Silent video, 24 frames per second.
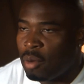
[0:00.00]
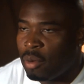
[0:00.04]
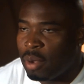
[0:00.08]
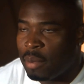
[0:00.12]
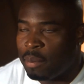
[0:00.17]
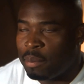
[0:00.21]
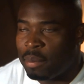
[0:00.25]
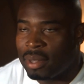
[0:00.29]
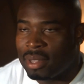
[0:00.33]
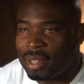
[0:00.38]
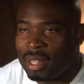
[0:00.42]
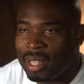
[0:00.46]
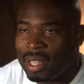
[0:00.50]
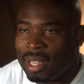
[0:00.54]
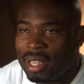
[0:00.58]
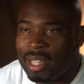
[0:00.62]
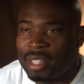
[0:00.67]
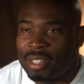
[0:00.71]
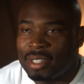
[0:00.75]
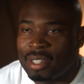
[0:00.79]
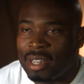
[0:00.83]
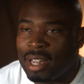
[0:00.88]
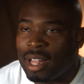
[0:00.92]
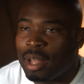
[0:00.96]
We put the
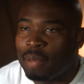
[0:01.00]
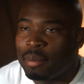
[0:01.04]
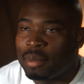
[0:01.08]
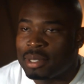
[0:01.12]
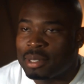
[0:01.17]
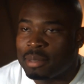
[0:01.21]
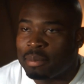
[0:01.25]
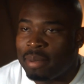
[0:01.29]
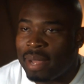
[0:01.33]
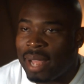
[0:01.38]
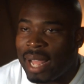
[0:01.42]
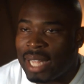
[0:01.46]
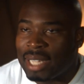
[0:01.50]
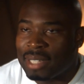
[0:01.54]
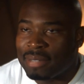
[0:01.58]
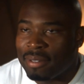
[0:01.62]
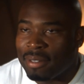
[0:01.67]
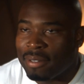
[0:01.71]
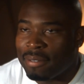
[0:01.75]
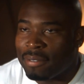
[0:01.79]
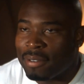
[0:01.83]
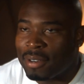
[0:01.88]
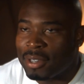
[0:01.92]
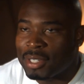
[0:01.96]
kids in helmets and pads
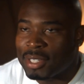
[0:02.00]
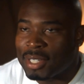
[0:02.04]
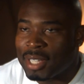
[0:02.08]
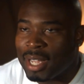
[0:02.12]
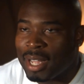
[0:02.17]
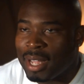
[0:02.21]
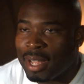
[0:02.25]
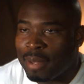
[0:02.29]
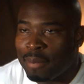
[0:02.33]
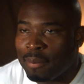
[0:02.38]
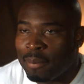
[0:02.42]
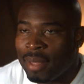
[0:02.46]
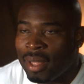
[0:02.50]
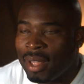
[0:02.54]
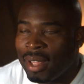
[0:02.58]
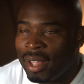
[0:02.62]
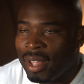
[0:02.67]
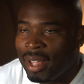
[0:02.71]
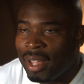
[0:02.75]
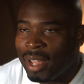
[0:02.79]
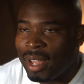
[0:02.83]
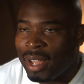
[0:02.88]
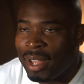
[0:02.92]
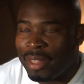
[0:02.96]
for the first time.
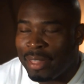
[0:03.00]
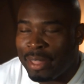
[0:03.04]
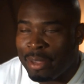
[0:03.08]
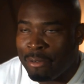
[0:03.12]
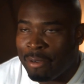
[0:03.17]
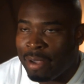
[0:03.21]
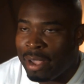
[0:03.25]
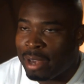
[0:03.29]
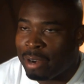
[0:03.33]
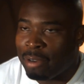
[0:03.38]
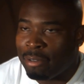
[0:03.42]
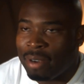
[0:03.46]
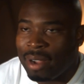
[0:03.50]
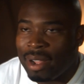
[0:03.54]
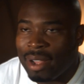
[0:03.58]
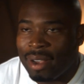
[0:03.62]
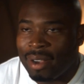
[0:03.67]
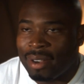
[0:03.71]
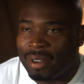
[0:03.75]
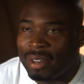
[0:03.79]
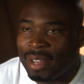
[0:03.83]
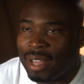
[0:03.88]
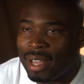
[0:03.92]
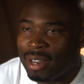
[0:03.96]
They ran
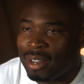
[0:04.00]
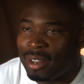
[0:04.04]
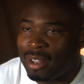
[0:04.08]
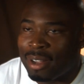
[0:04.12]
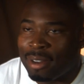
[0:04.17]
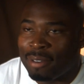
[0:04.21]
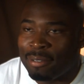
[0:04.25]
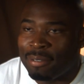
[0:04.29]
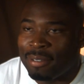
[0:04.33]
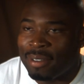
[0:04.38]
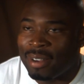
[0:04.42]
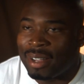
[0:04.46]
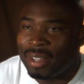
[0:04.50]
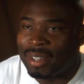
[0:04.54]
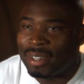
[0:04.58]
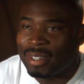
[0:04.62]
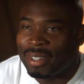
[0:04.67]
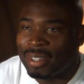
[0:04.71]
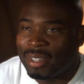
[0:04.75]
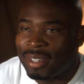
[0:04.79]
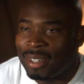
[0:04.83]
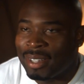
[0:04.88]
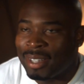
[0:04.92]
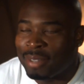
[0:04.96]
around, had a lot of fun.